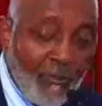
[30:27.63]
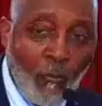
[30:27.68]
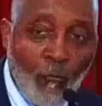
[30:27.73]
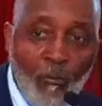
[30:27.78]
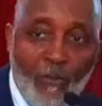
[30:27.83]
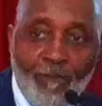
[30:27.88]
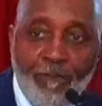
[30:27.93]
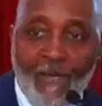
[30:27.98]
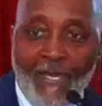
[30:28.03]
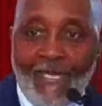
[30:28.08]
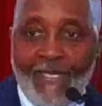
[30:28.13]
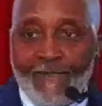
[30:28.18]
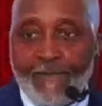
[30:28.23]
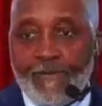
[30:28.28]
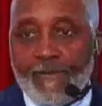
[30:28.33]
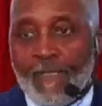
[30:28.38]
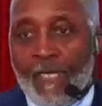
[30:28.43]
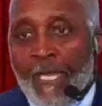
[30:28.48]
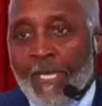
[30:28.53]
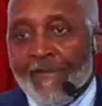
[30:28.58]
you repent
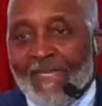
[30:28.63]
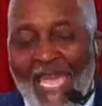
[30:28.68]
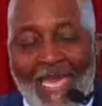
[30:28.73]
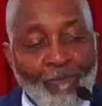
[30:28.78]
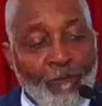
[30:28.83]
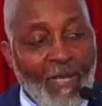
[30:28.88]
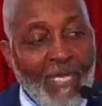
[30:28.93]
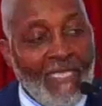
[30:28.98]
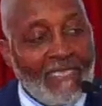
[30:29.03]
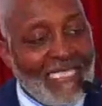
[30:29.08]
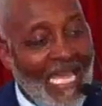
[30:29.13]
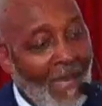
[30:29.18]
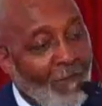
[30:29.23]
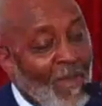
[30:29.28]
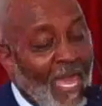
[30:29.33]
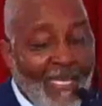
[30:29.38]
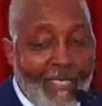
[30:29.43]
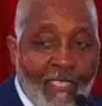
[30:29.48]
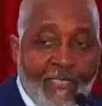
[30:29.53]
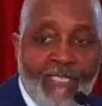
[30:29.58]
that means I
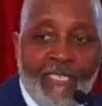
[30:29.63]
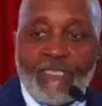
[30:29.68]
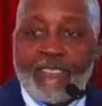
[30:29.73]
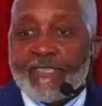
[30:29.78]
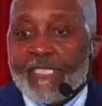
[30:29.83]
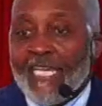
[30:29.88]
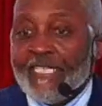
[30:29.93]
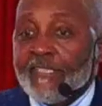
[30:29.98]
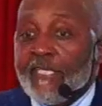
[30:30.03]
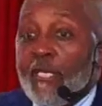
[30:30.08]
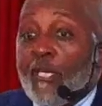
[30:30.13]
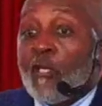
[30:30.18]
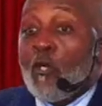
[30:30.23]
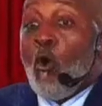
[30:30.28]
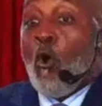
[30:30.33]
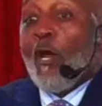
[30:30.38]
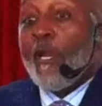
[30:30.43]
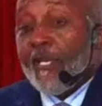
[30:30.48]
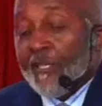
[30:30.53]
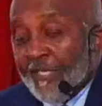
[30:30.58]
make a decision to
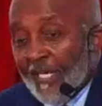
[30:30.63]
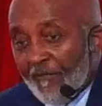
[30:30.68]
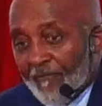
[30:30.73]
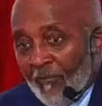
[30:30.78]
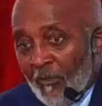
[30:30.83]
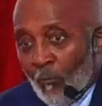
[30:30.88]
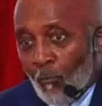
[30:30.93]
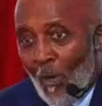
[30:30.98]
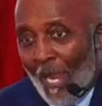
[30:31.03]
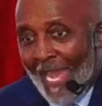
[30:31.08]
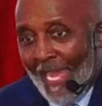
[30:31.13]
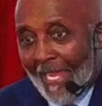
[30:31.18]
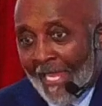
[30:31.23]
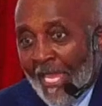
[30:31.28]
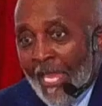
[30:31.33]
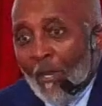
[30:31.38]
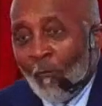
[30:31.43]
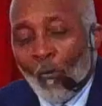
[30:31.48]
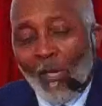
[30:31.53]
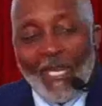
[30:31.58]
go in a different way.
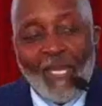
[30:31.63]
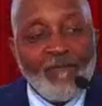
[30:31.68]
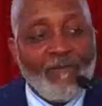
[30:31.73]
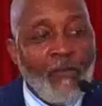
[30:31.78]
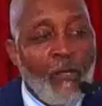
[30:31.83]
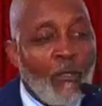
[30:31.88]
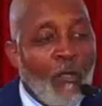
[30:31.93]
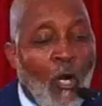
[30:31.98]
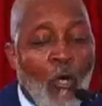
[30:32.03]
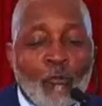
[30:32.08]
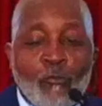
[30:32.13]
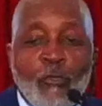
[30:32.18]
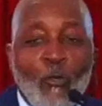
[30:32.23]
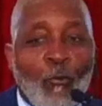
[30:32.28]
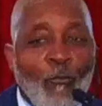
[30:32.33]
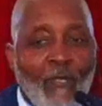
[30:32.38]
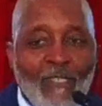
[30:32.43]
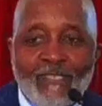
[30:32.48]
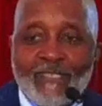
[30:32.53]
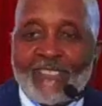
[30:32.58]
Well, if you're going to
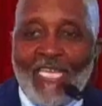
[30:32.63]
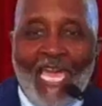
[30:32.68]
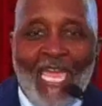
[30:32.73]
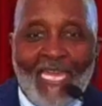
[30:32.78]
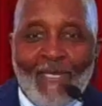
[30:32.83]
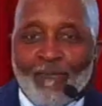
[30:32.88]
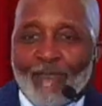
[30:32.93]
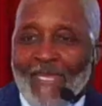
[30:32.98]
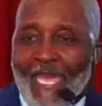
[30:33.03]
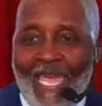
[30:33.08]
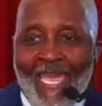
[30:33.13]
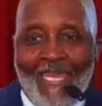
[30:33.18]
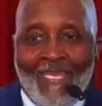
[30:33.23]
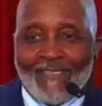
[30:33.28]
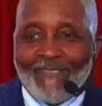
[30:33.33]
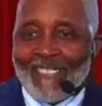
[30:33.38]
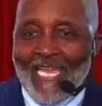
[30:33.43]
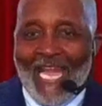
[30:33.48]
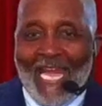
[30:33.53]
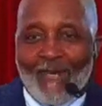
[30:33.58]
do the same
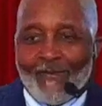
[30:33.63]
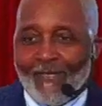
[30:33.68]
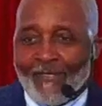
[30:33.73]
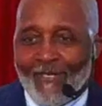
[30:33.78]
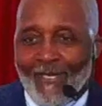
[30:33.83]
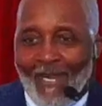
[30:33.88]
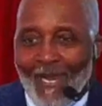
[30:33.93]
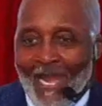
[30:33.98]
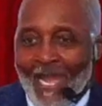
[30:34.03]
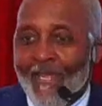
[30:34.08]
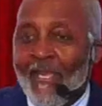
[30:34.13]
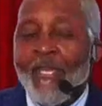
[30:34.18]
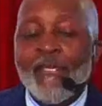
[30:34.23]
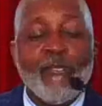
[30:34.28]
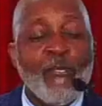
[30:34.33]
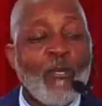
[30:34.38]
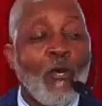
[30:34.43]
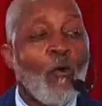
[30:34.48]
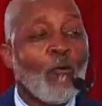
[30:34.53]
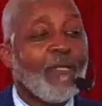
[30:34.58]
thing, child of God,
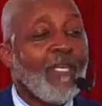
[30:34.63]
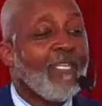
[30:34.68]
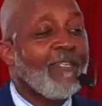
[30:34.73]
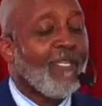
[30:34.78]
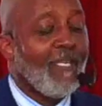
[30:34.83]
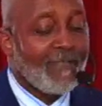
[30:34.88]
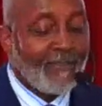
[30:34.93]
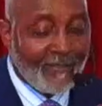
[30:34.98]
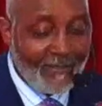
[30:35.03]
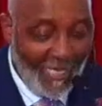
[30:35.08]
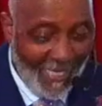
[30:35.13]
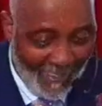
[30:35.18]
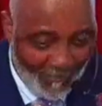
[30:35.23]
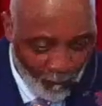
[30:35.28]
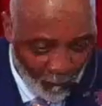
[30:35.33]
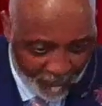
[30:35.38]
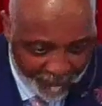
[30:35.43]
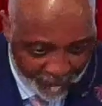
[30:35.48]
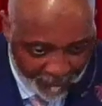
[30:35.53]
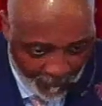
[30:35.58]
you're going to get the
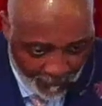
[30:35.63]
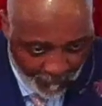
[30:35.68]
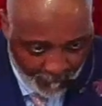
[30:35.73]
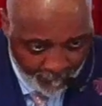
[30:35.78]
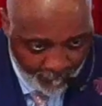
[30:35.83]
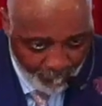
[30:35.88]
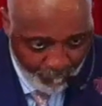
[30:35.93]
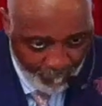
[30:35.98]
same result.